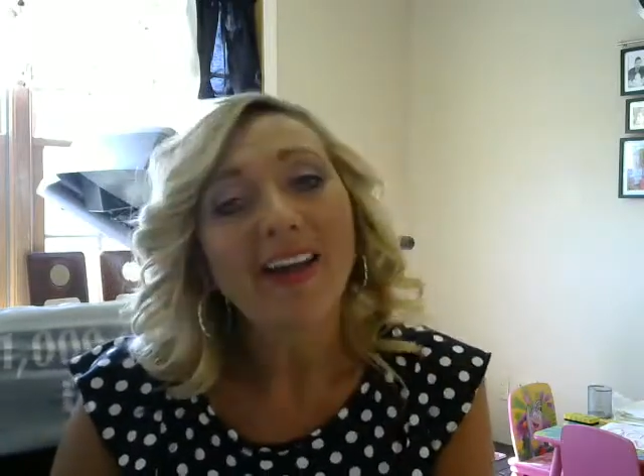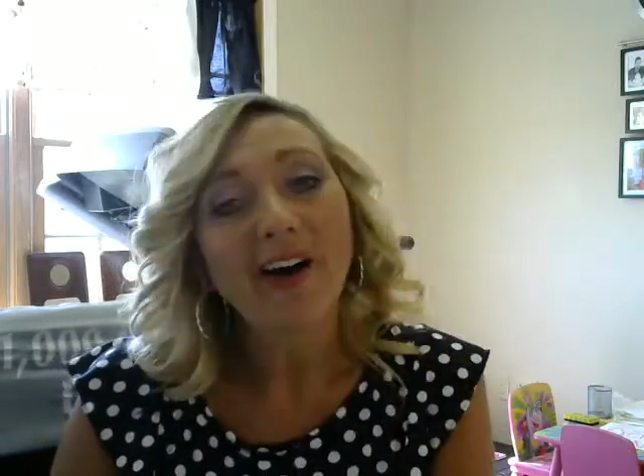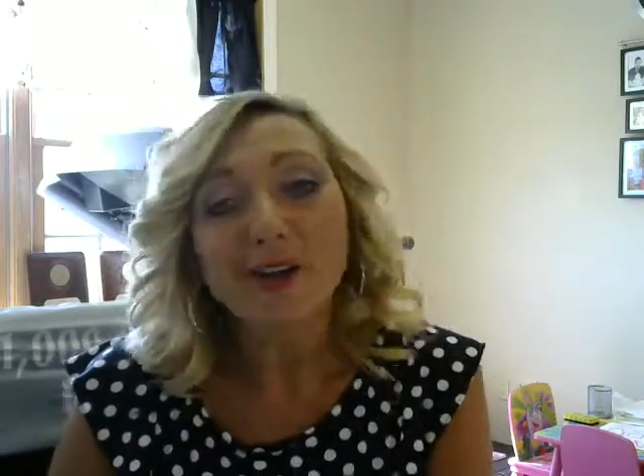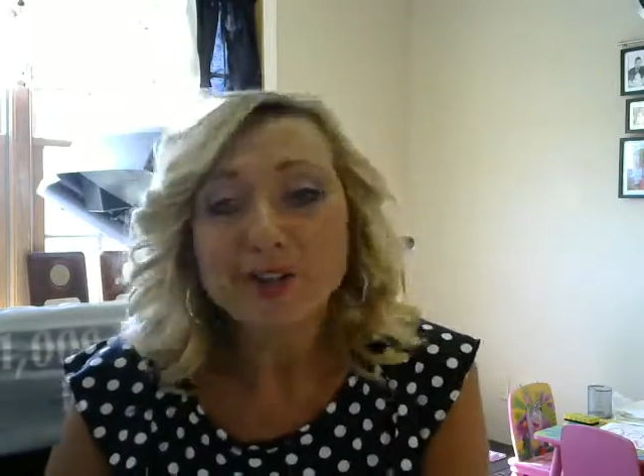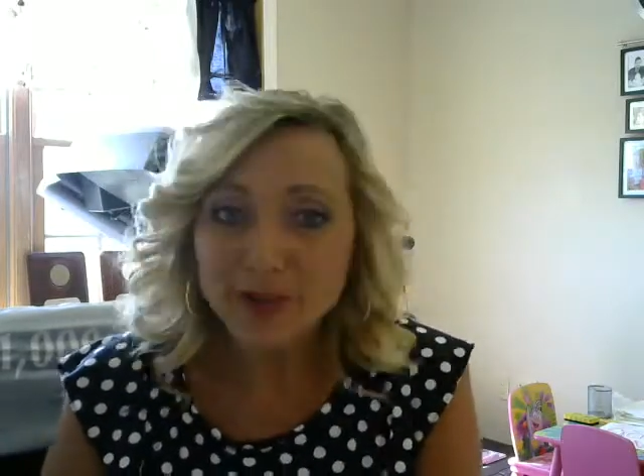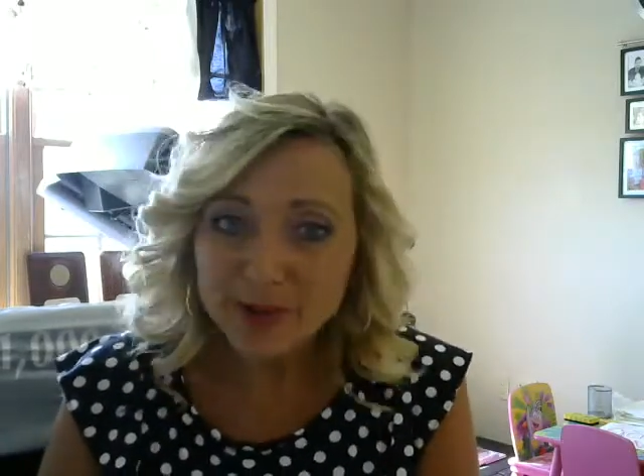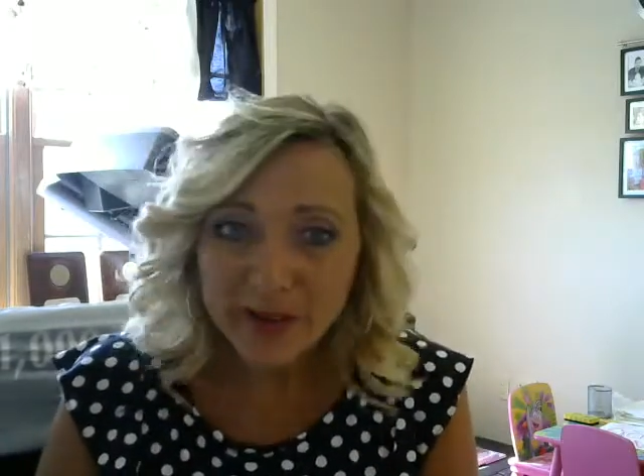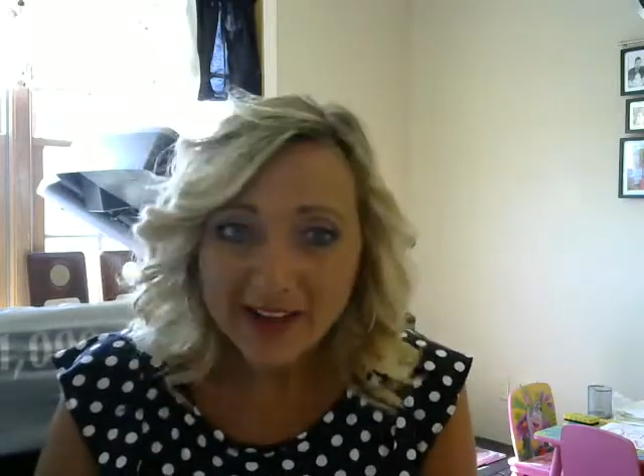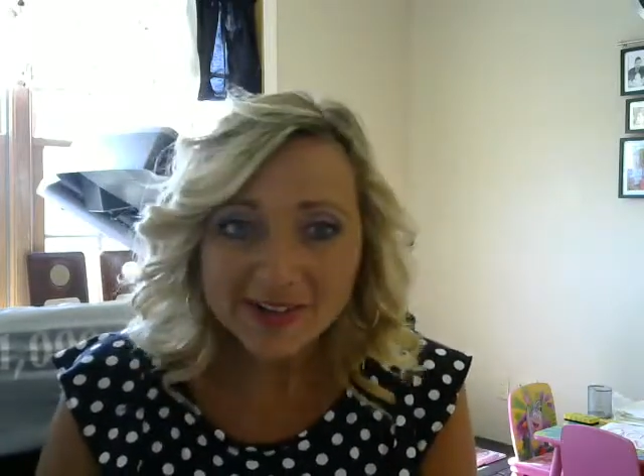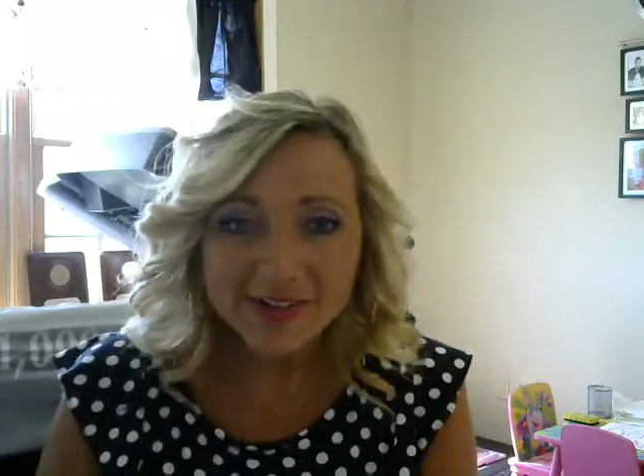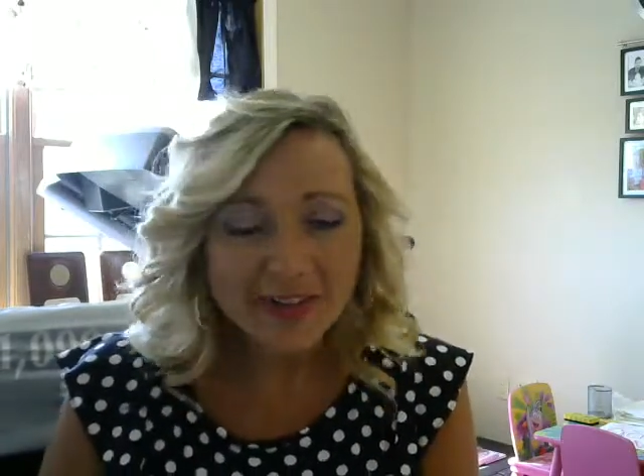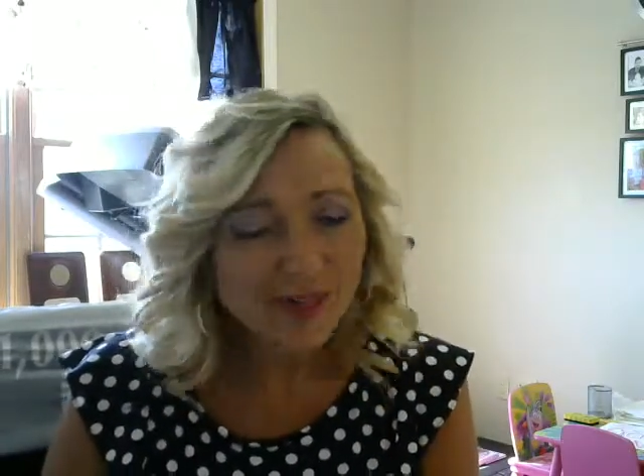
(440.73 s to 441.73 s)
Our Cheryl
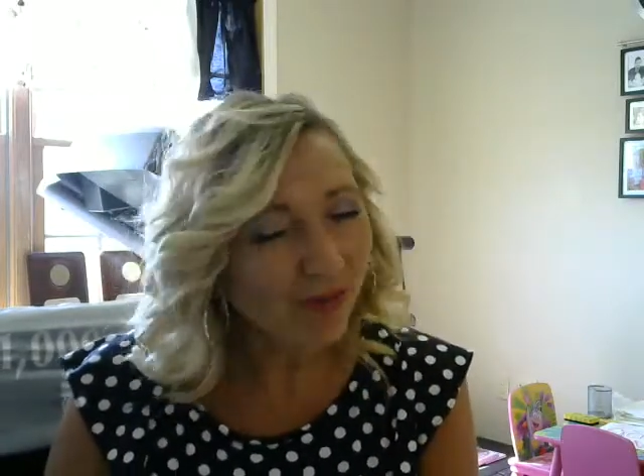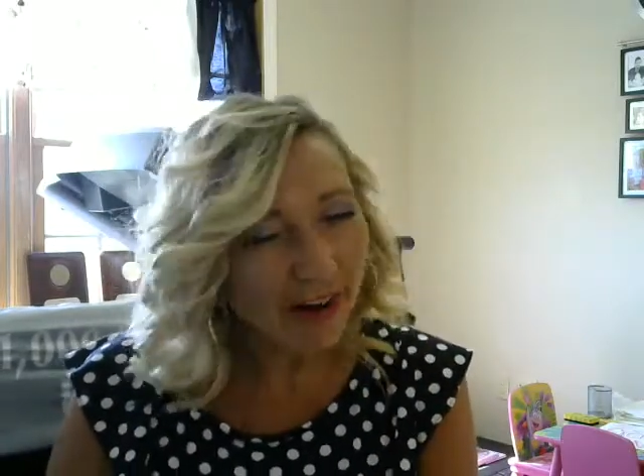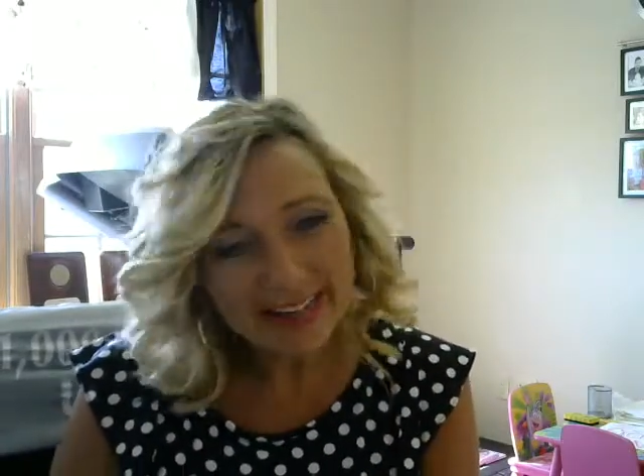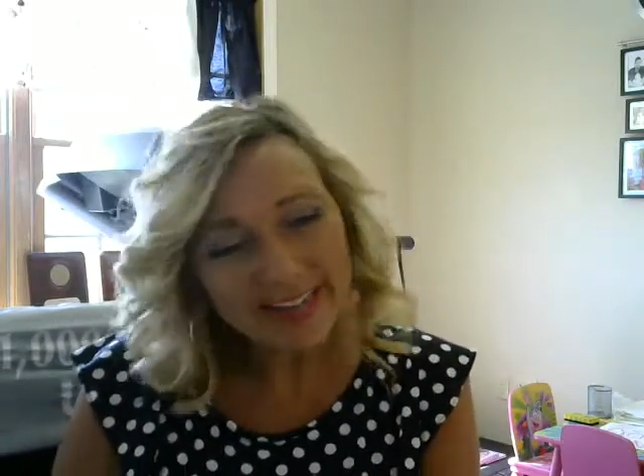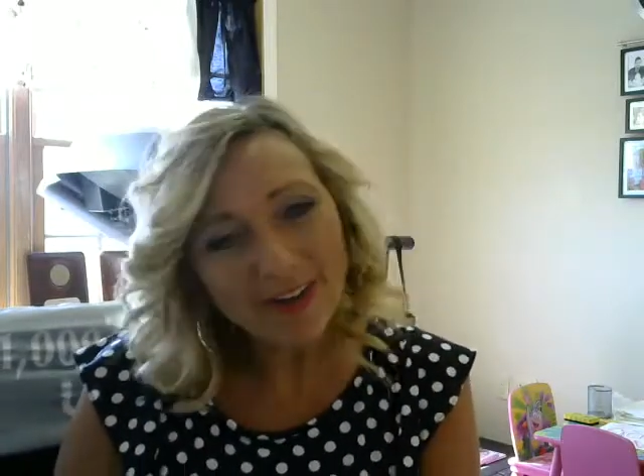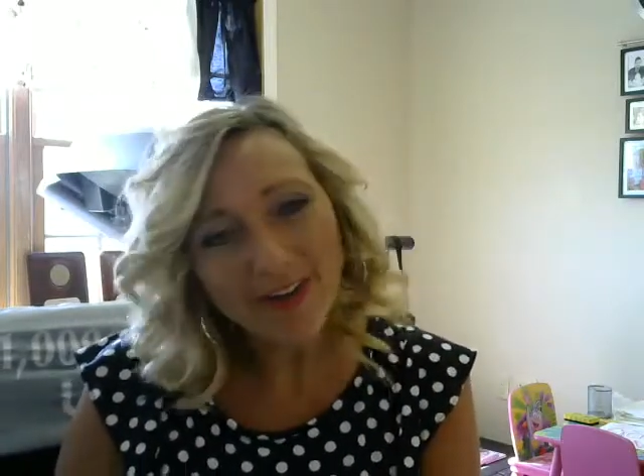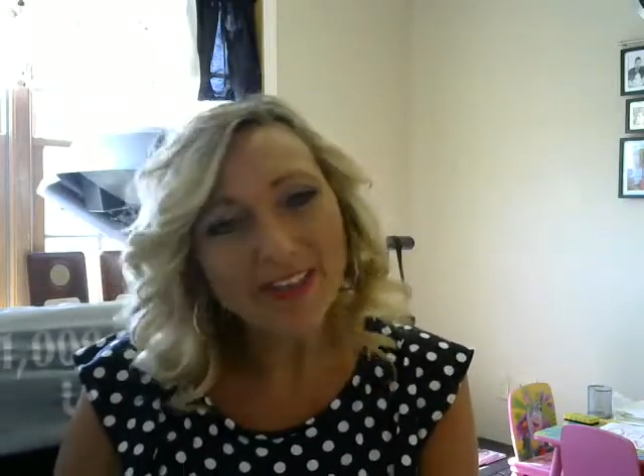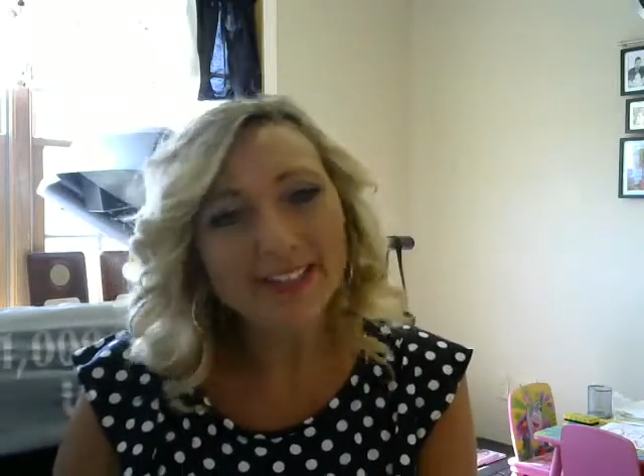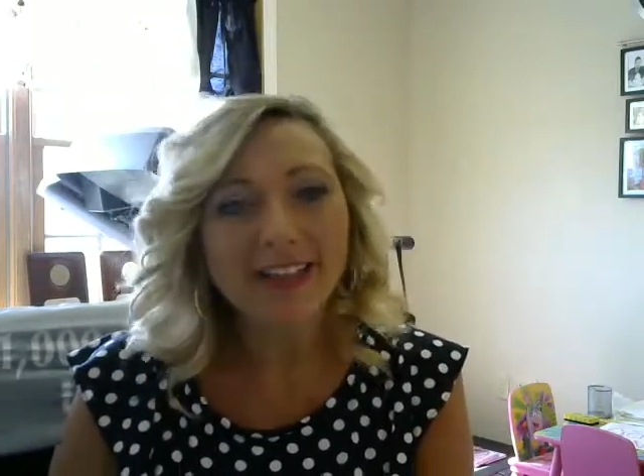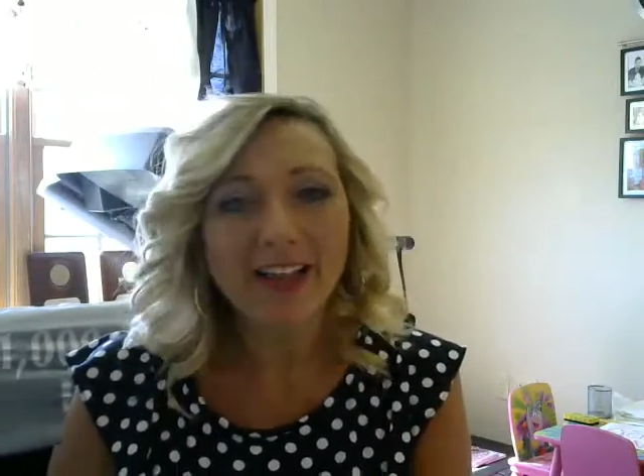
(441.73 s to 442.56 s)
Bosley is right in on this.